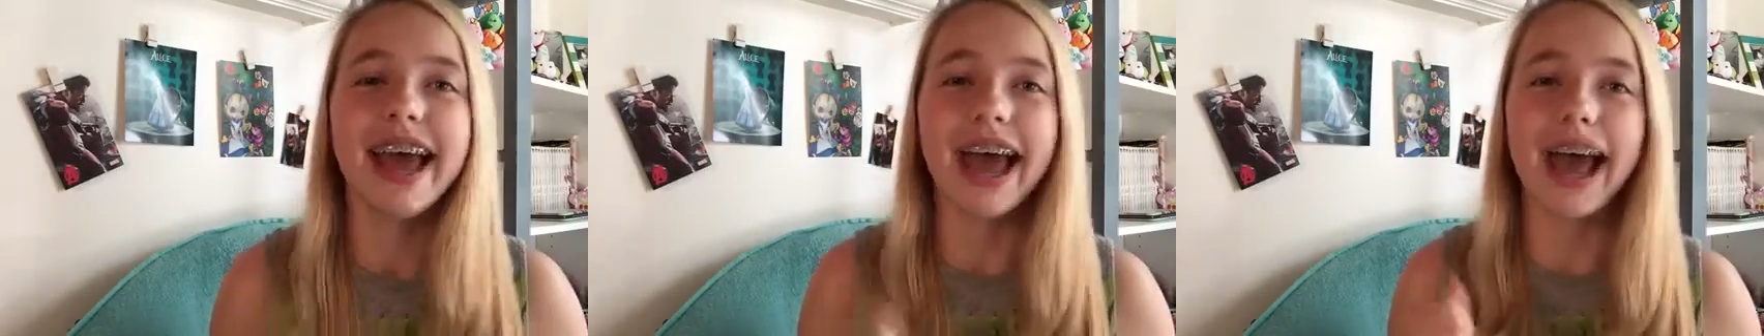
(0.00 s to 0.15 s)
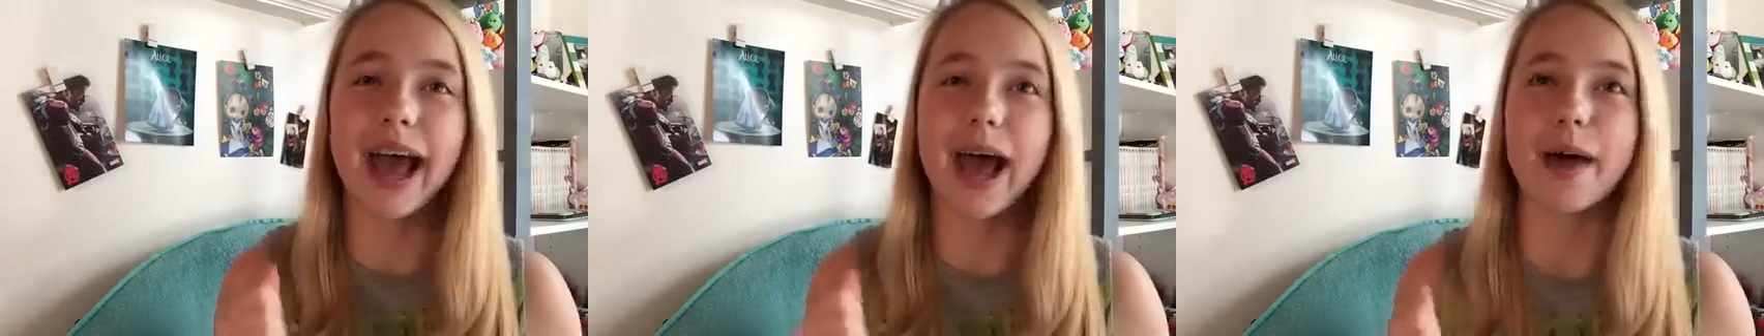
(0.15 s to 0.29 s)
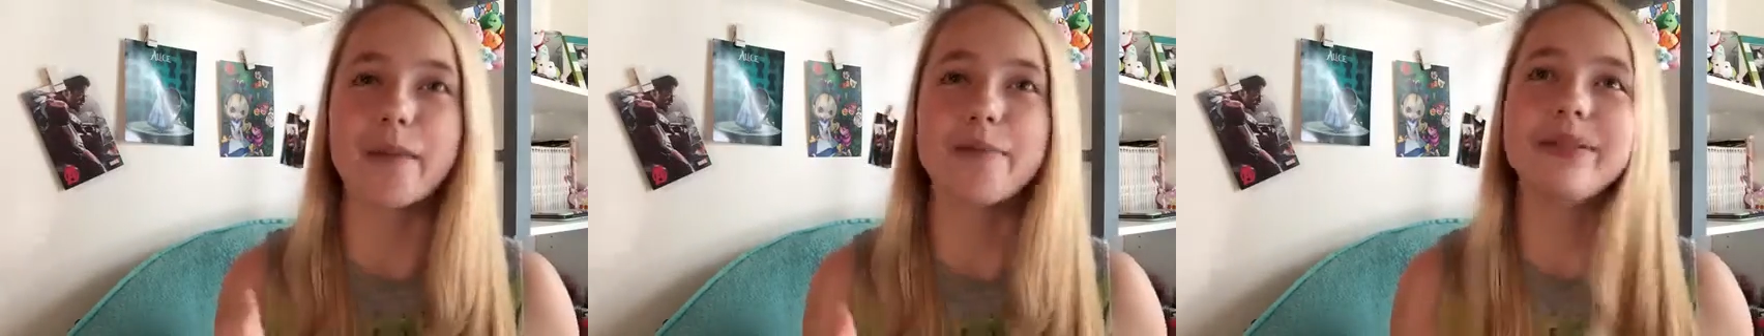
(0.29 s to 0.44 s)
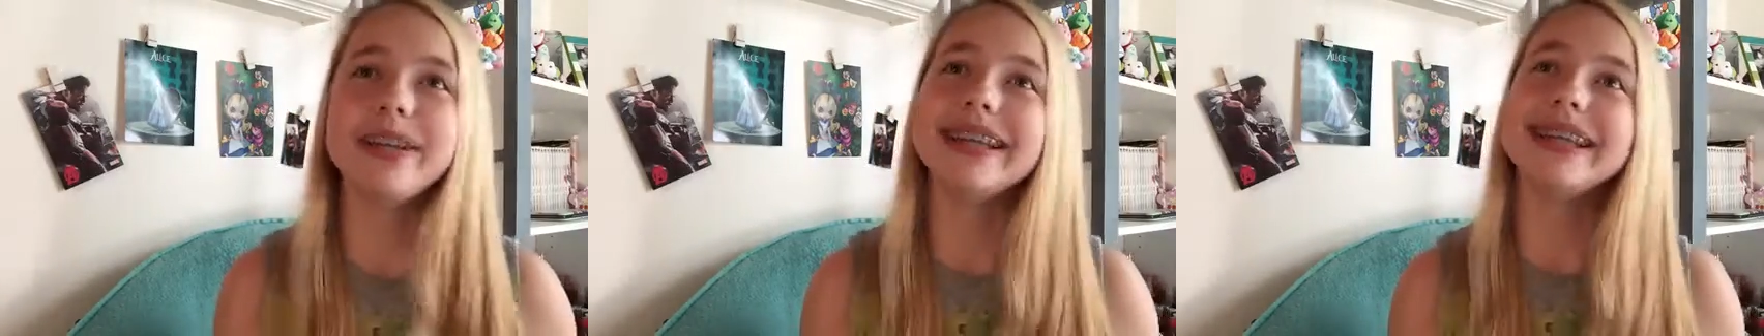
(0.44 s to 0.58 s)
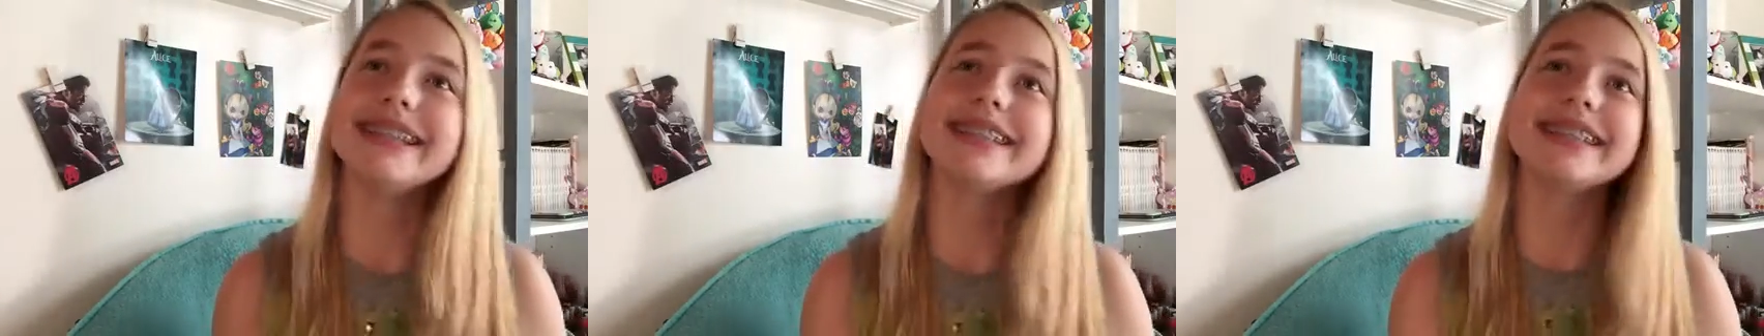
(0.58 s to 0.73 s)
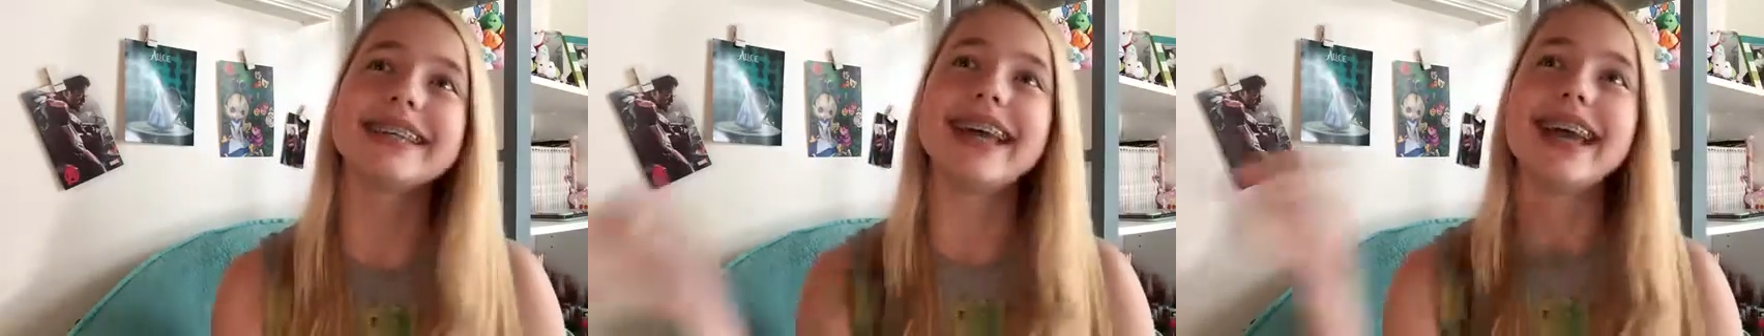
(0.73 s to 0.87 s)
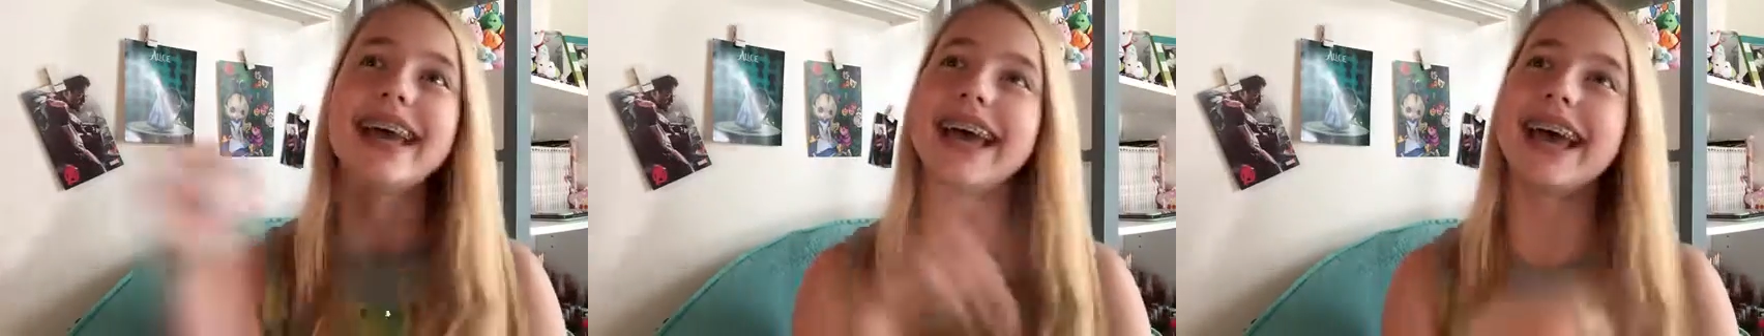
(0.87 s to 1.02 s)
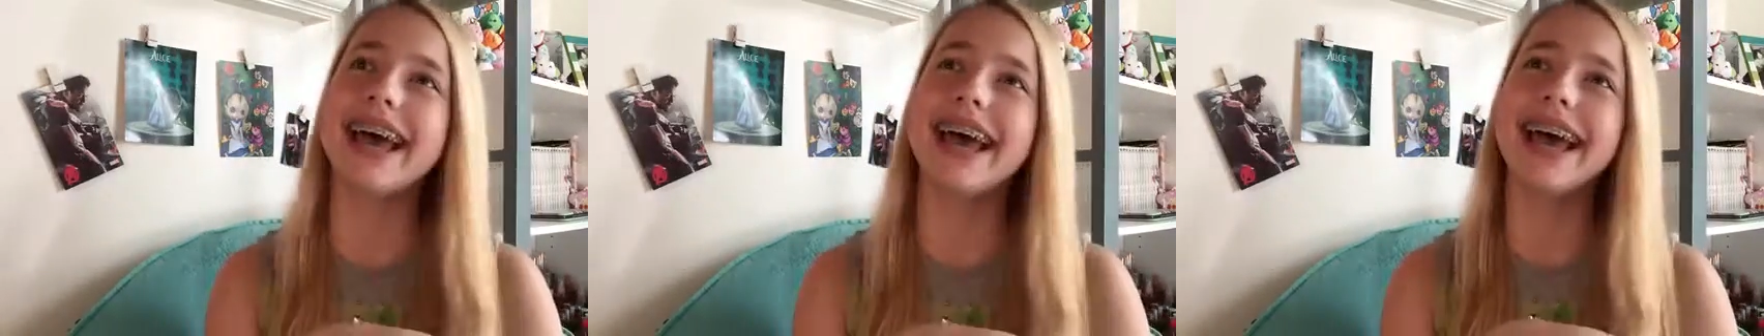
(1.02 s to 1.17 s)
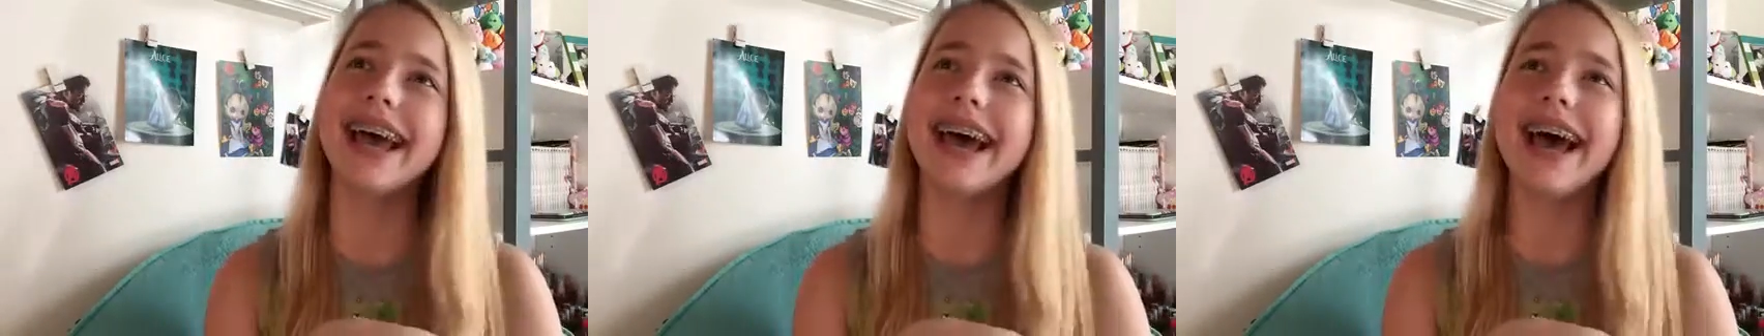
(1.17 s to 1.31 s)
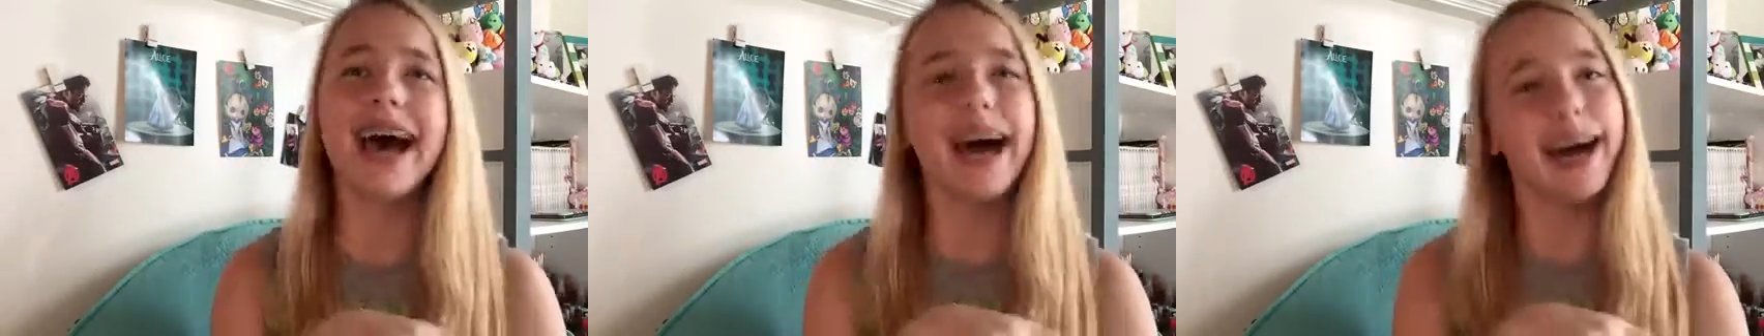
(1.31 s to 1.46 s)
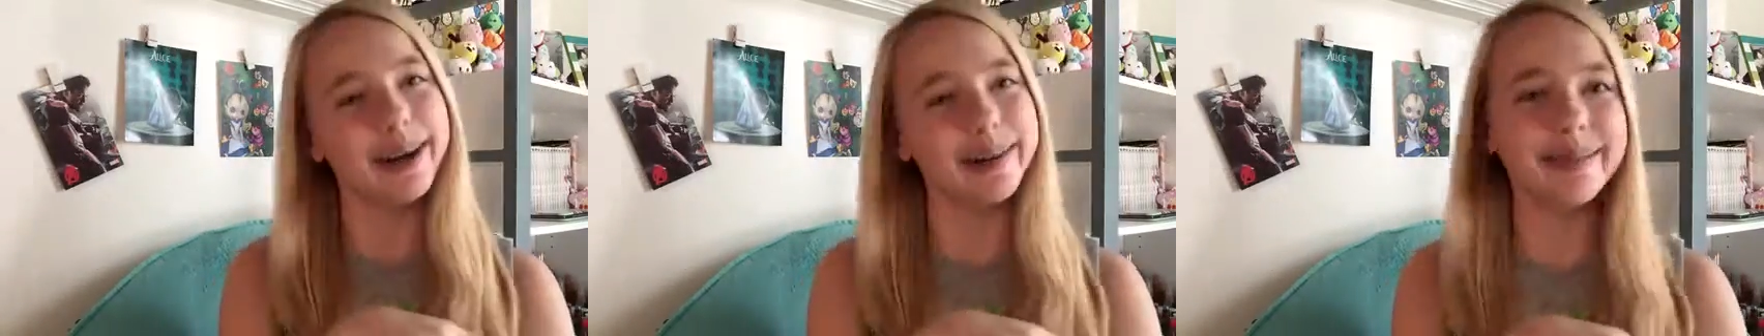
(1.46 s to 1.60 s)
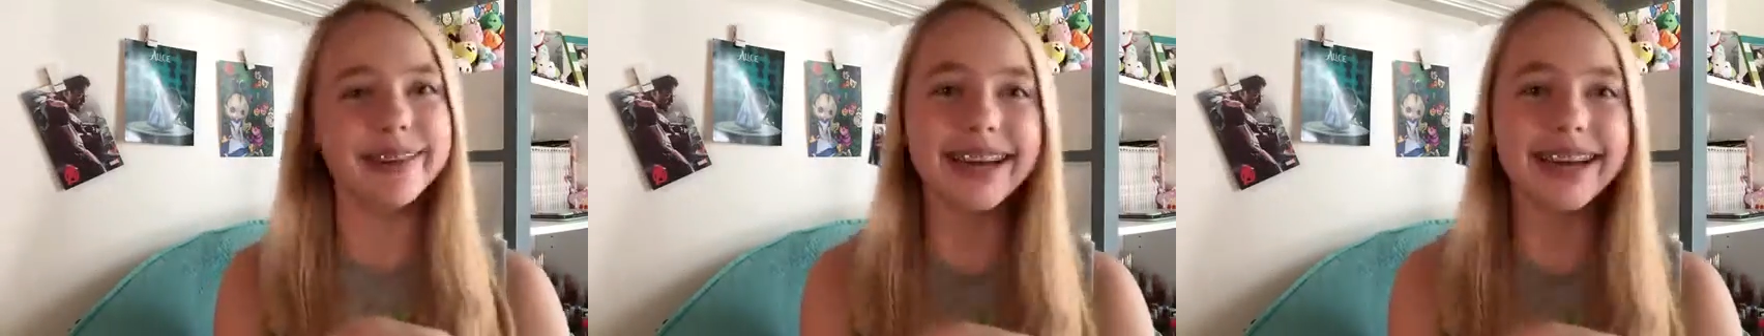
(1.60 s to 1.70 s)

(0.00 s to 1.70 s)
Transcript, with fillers: happens a